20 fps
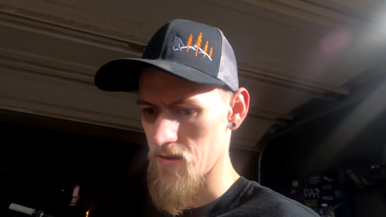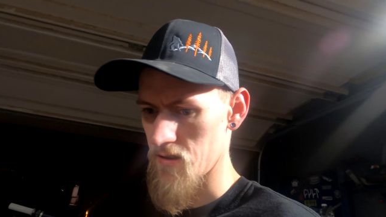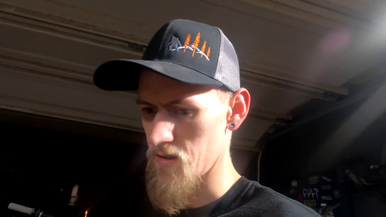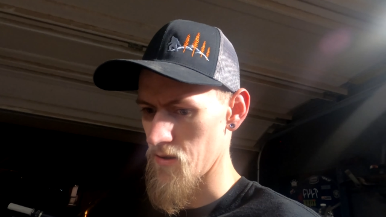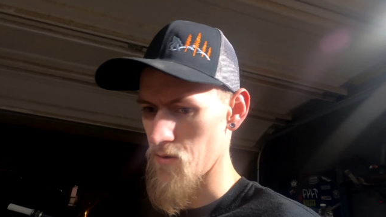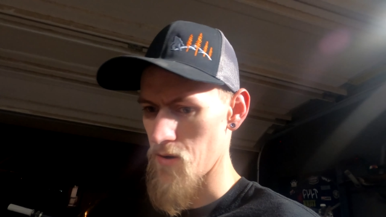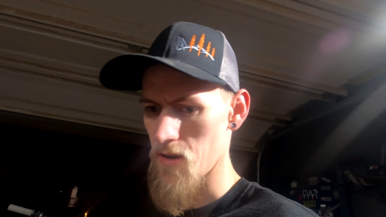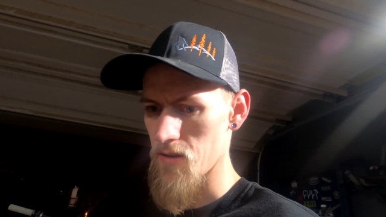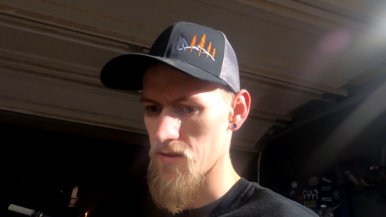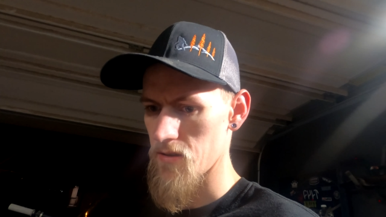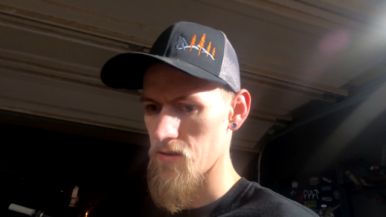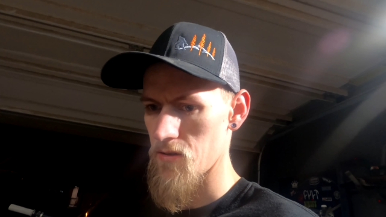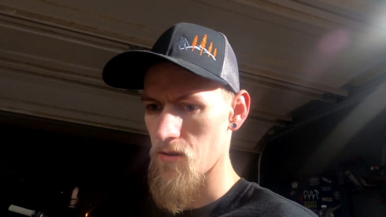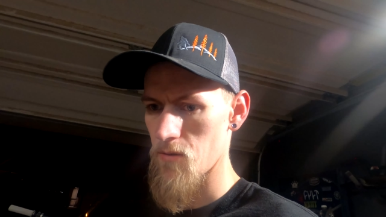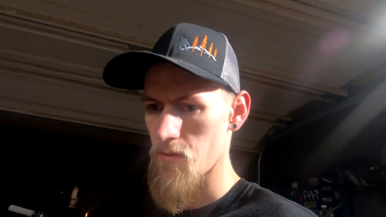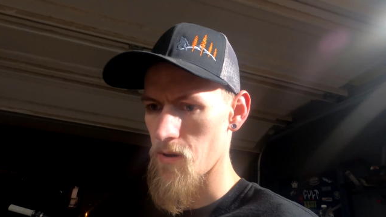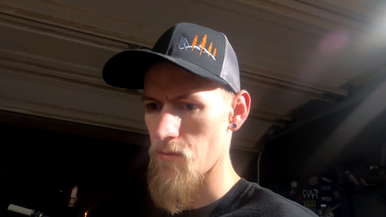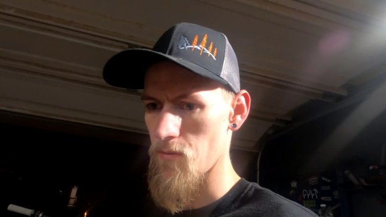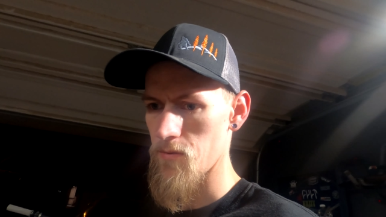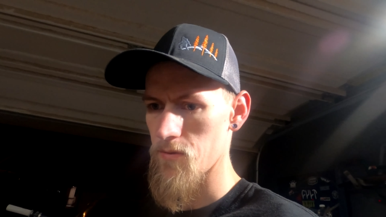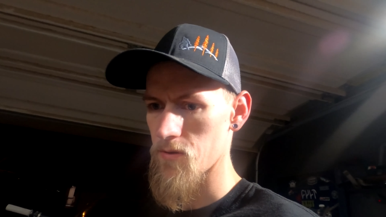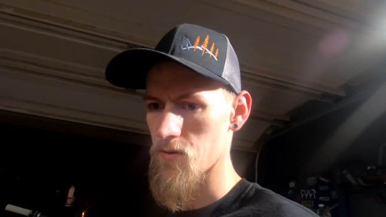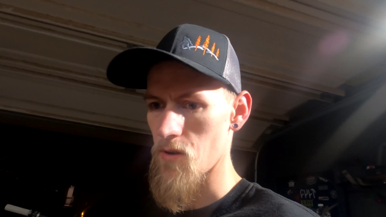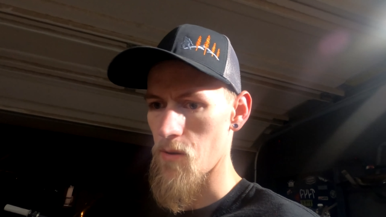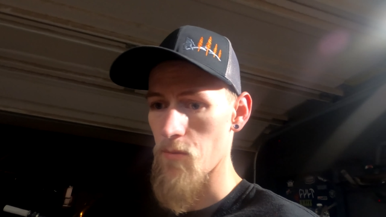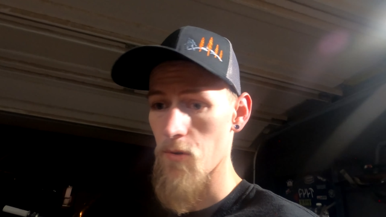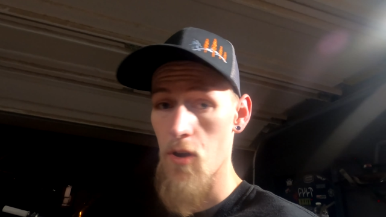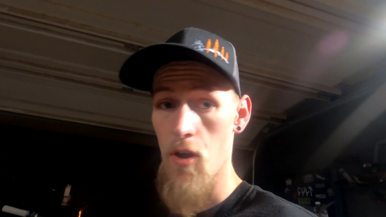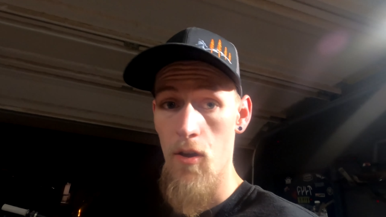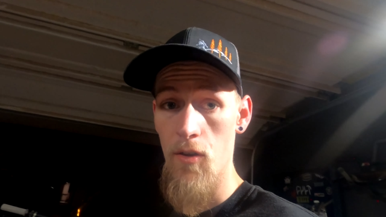still not seeing no bubbles, so
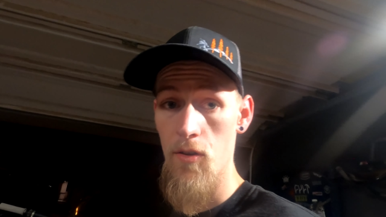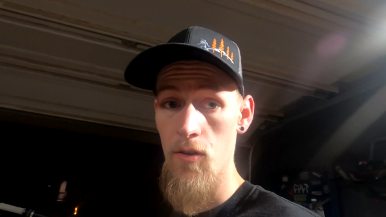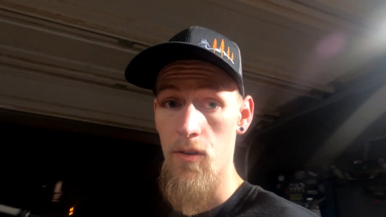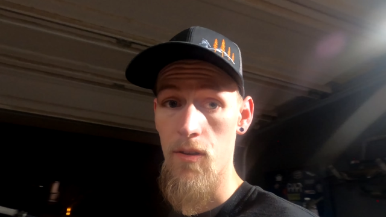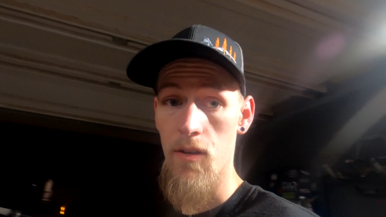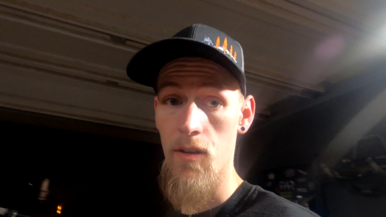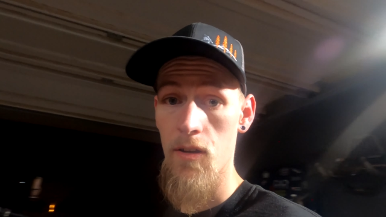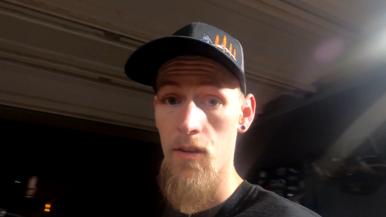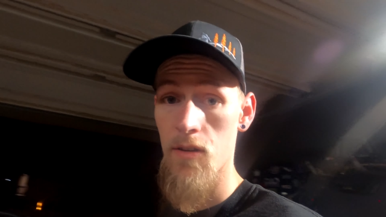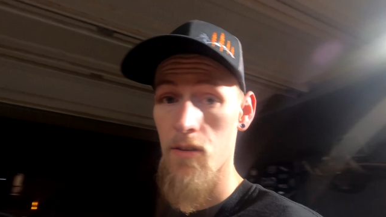I'm gonna call it good.